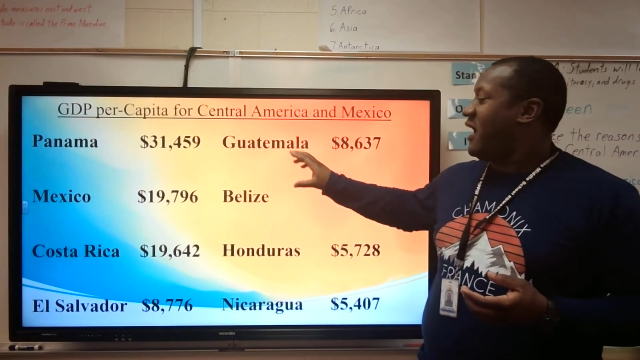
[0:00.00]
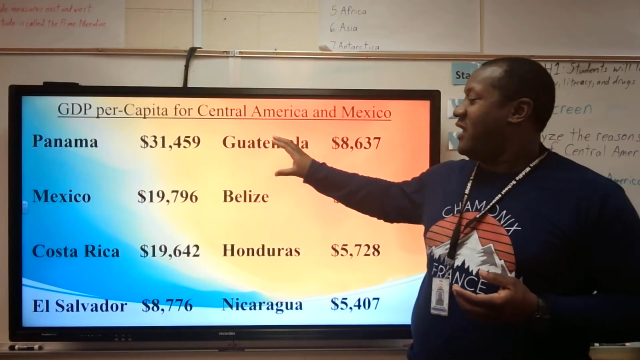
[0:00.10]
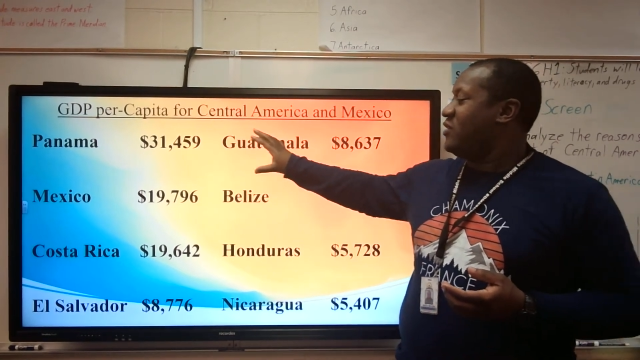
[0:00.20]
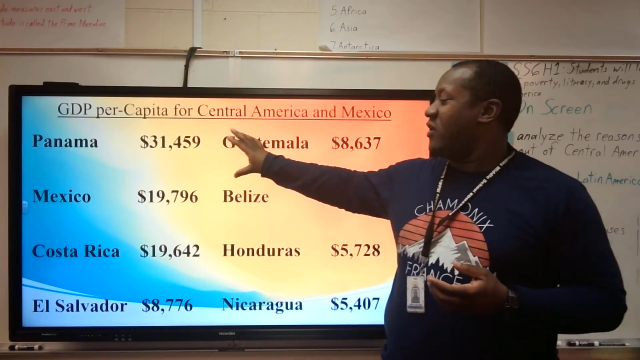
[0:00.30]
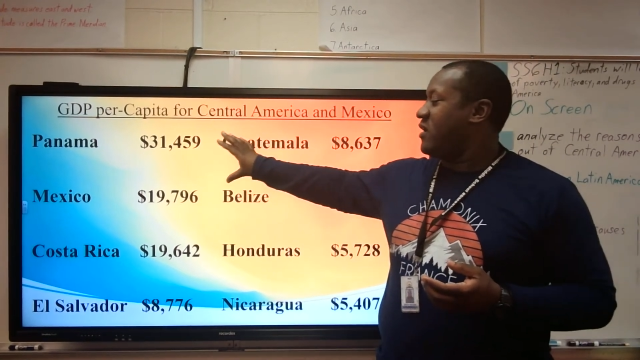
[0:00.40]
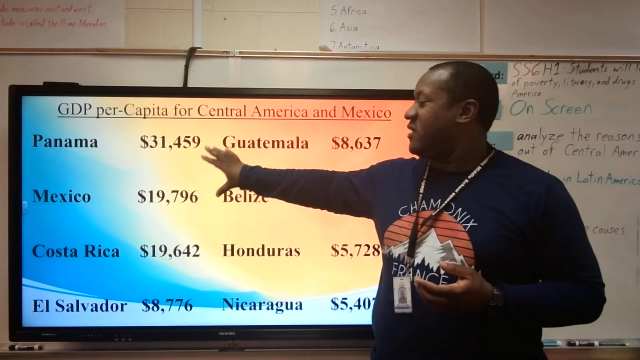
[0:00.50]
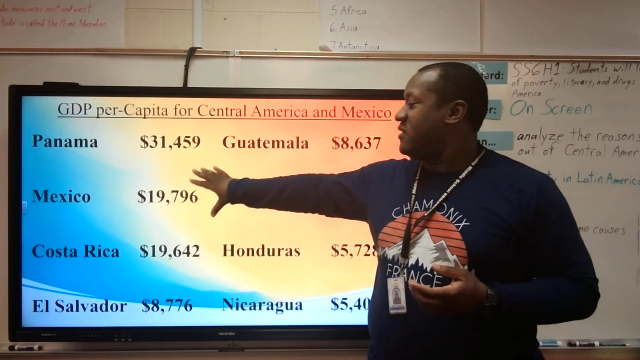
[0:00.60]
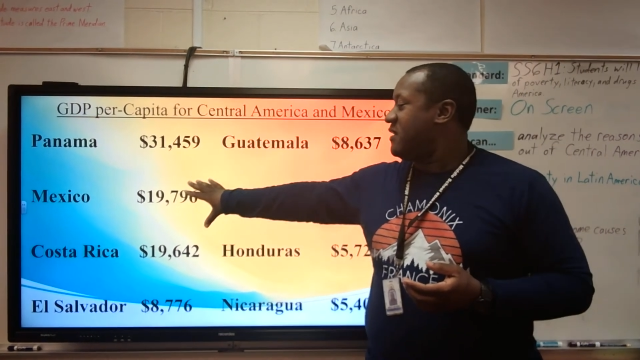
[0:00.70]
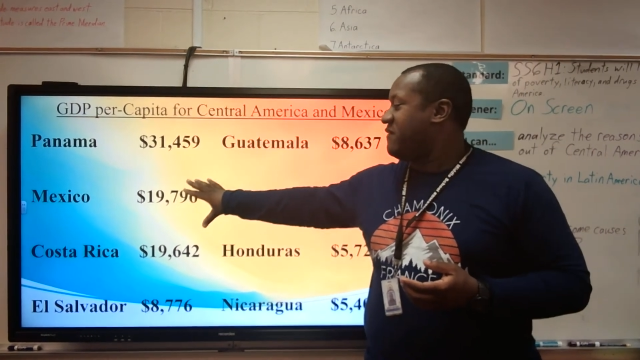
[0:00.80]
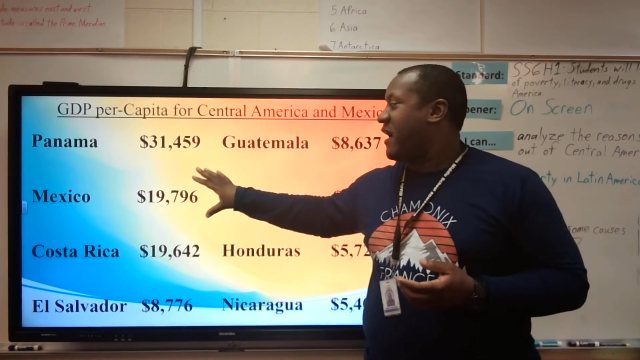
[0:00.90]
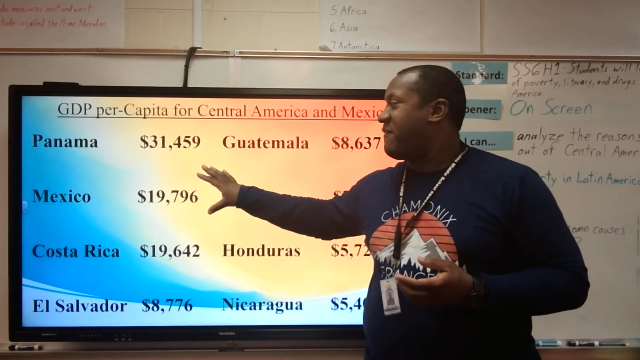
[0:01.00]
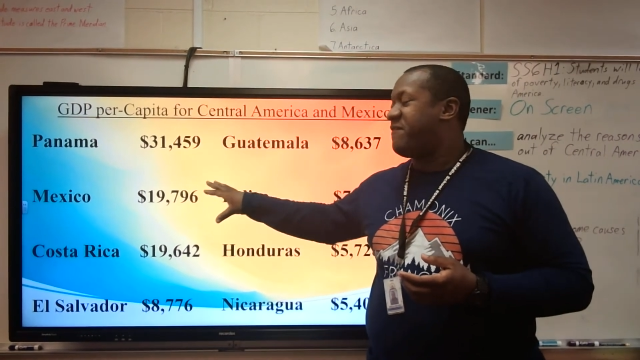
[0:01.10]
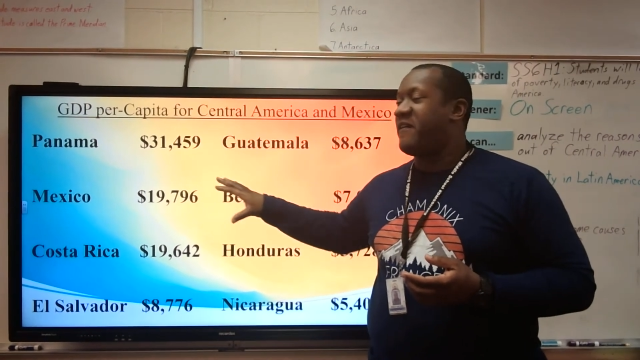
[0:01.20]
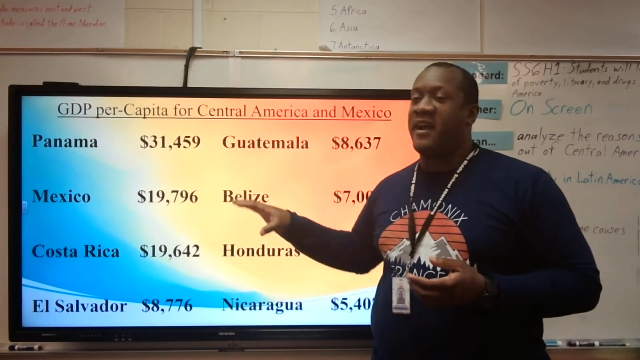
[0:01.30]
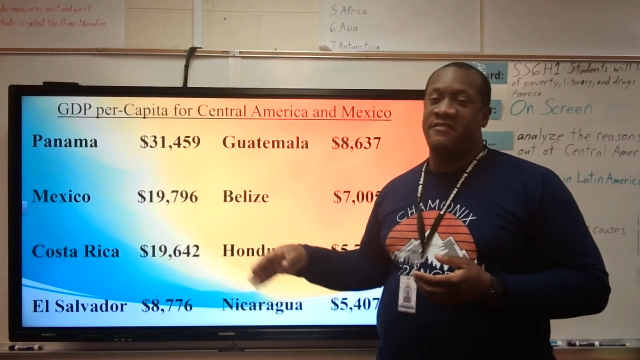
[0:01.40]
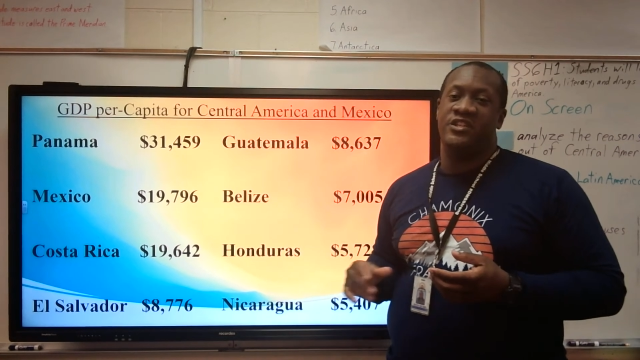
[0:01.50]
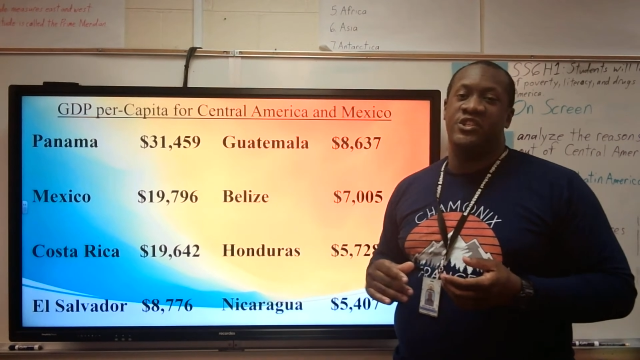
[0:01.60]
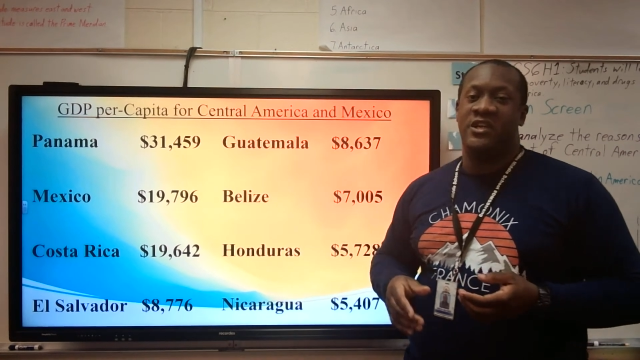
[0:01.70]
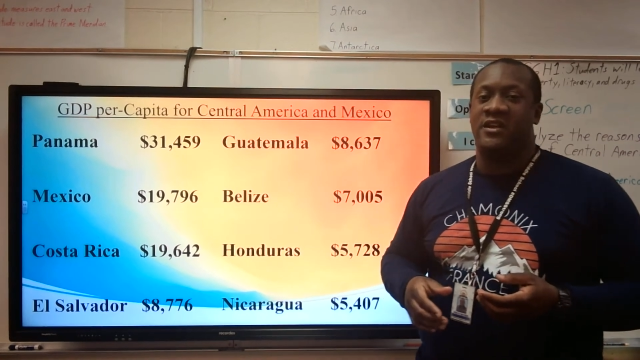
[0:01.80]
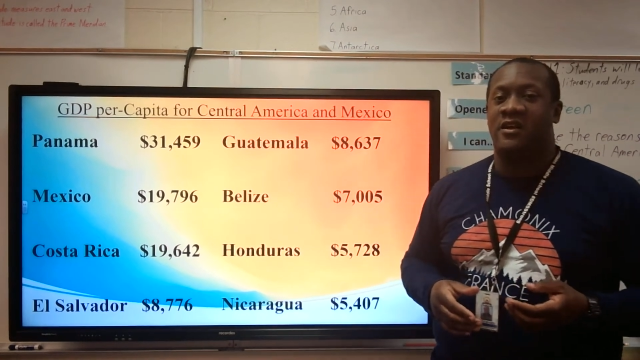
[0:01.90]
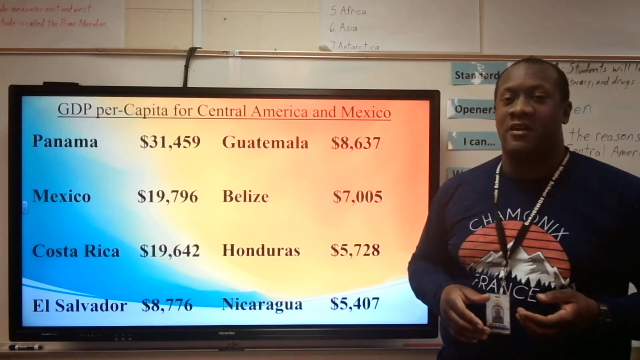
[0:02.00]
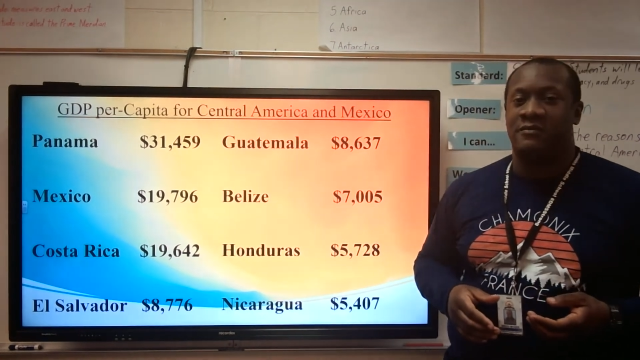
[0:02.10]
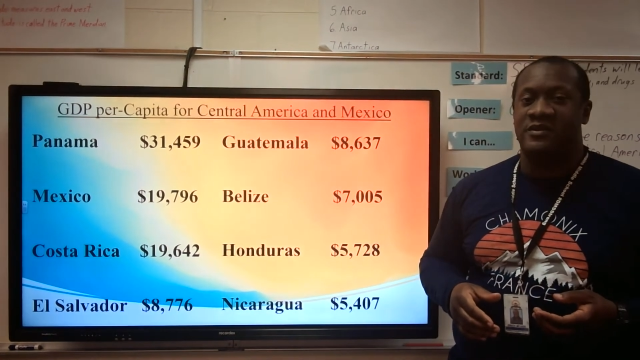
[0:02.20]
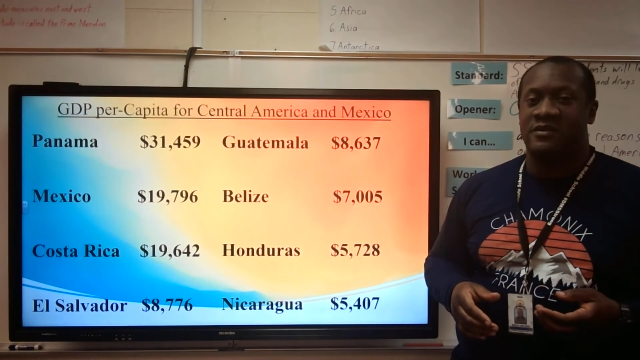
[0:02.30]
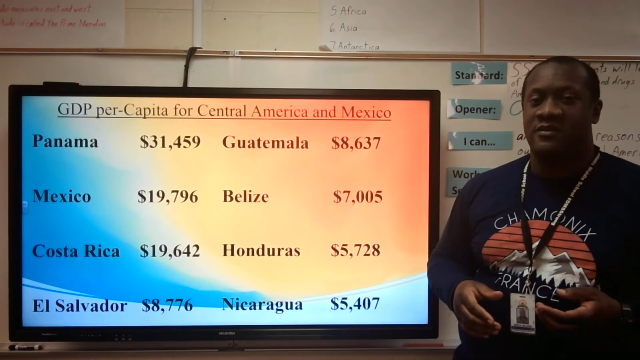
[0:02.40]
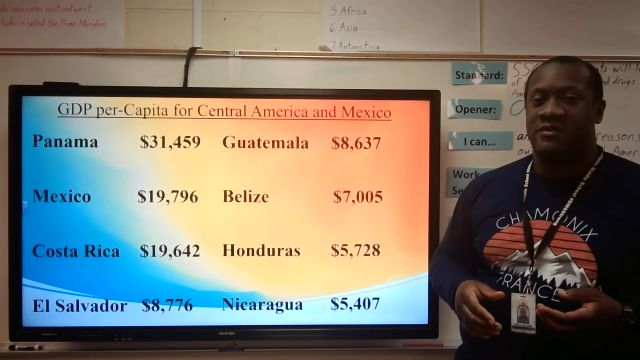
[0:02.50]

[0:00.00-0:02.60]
And look, they've got 5-digit incomes.